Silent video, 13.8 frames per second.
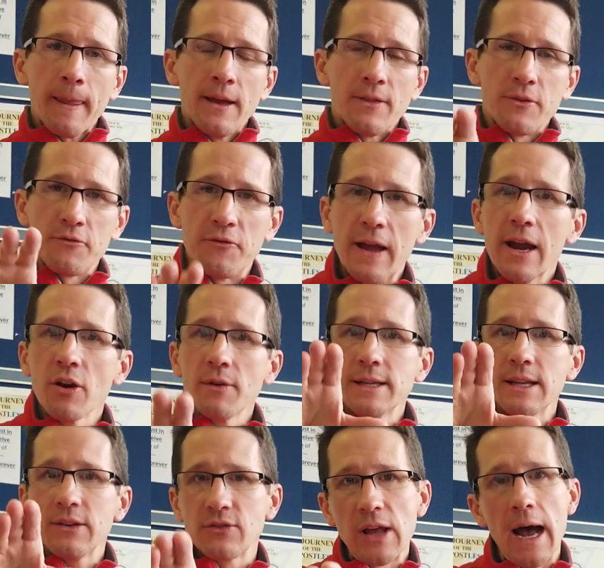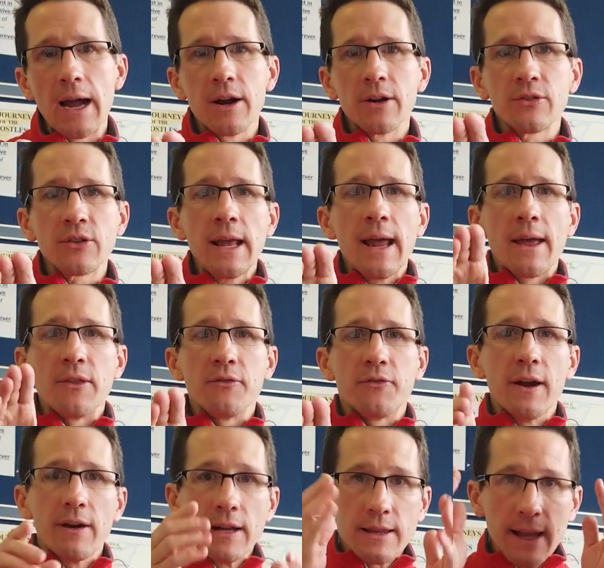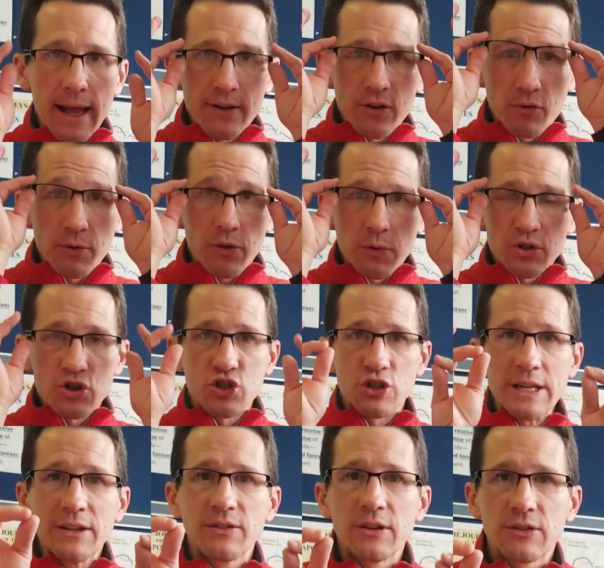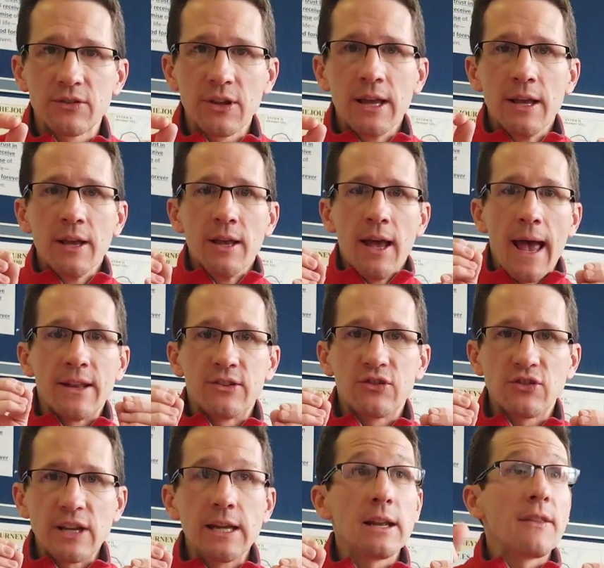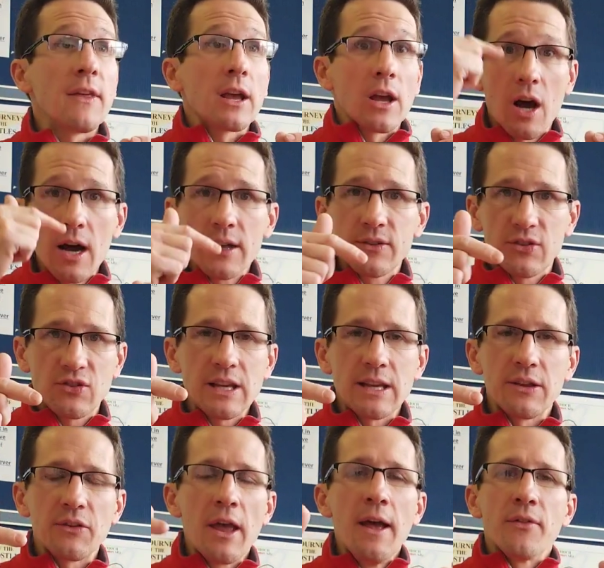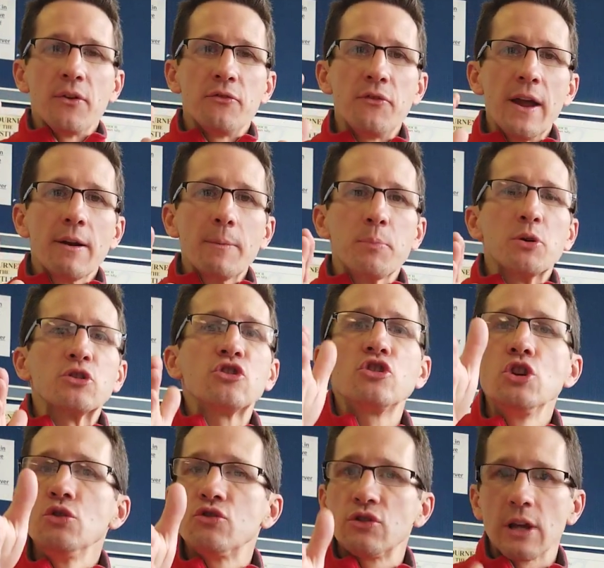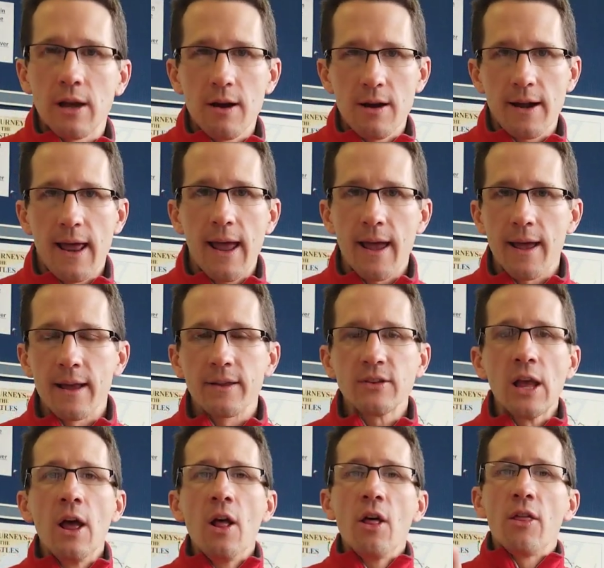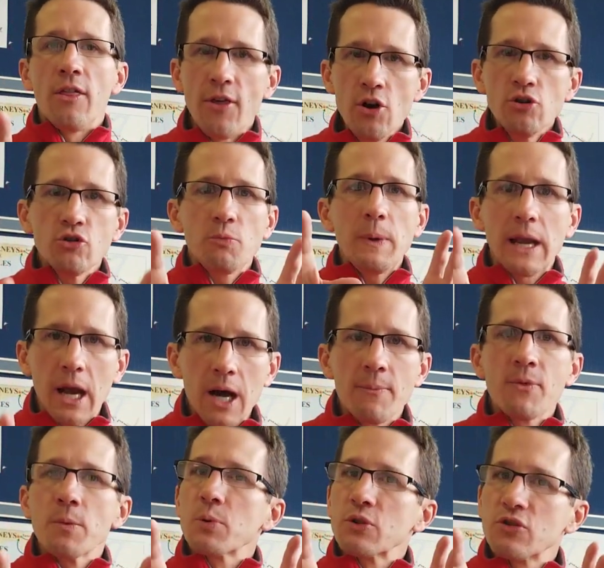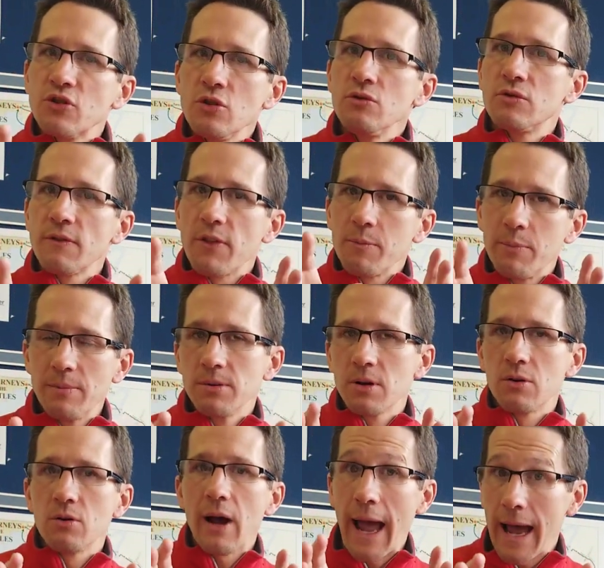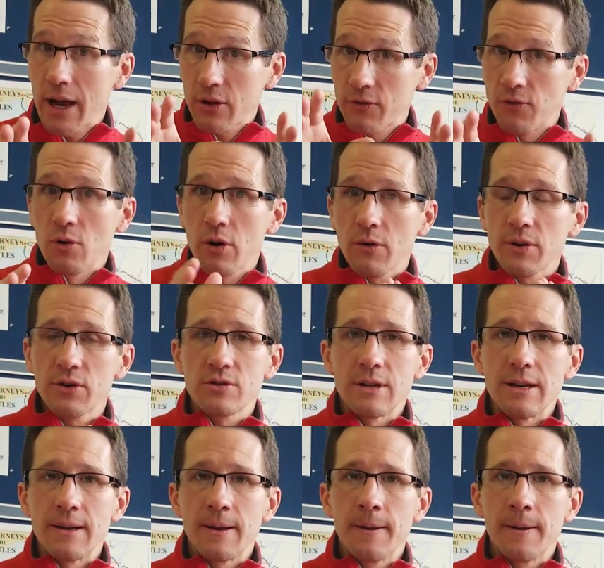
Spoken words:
The very desires and the very lens with which Jesus had seen and that God sees, the very pursuits that God has, those become the pursuits of the biblical Acts 4 Christian.